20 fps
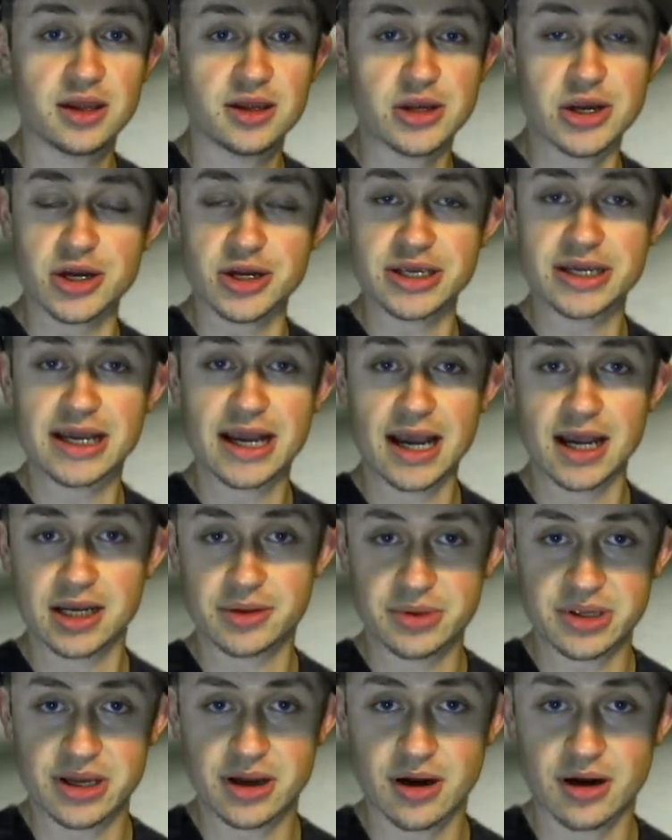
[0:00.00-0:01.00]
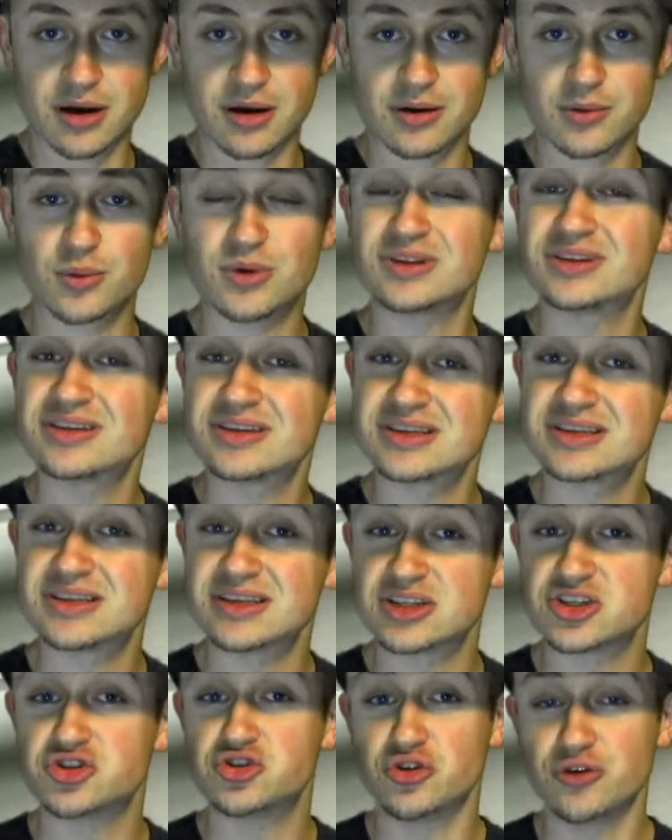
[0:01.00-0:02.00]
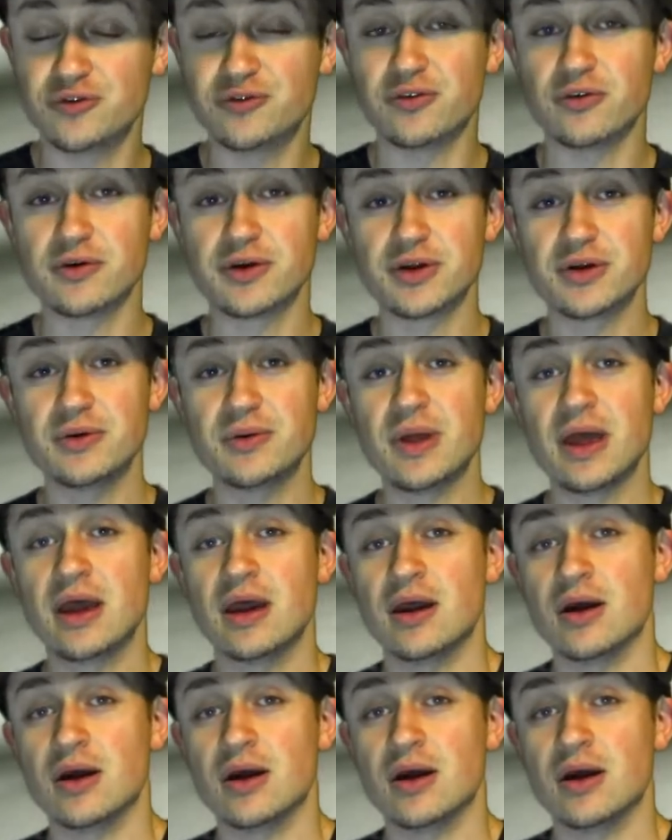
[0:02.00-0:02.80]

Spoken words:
your economy car. What does this do for you?